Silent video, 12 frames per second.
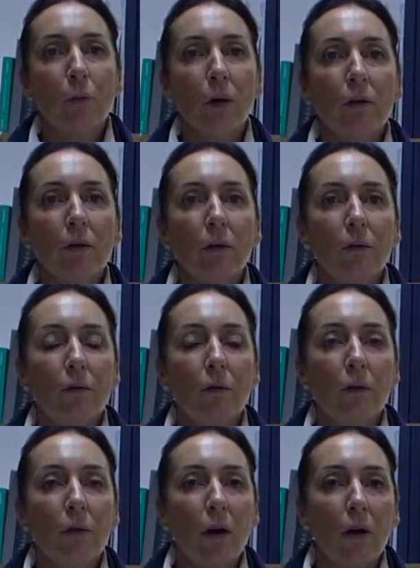one of
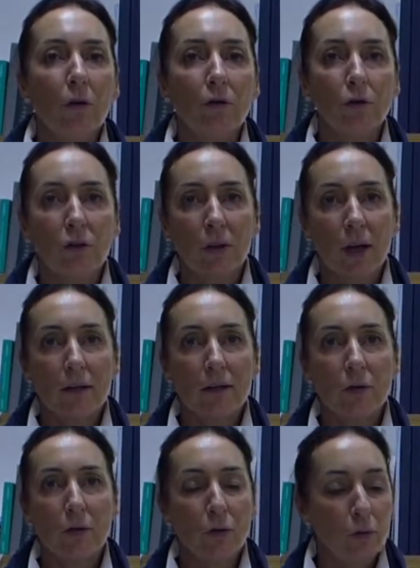the large
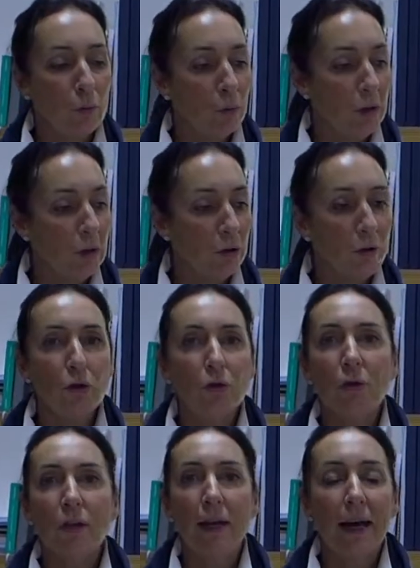casks we
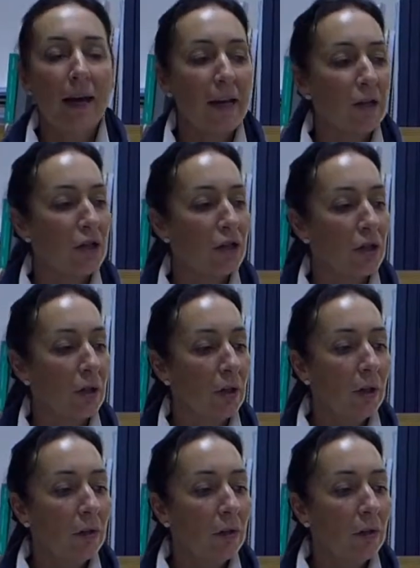usually aged